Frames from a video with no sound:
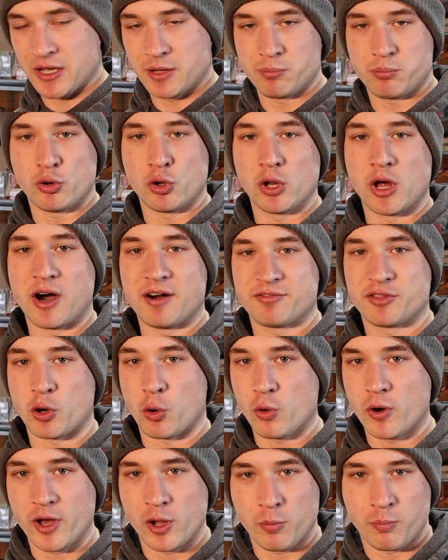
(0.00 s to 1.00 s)
and pull off the
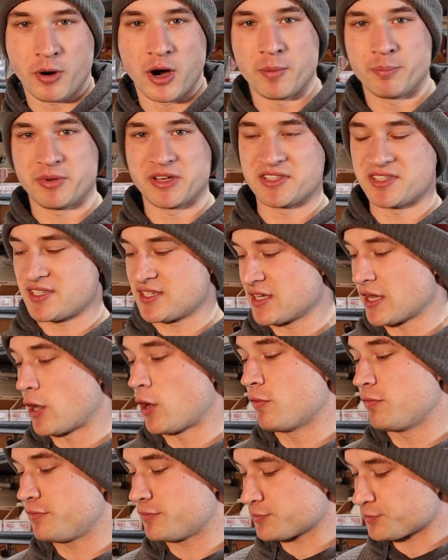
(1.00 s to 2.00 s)
oil pump
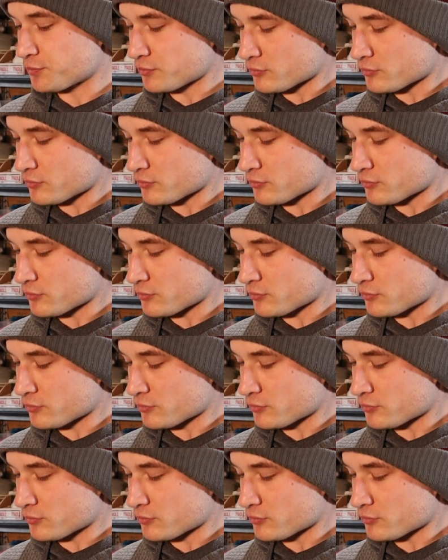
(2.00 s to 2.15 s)
itself.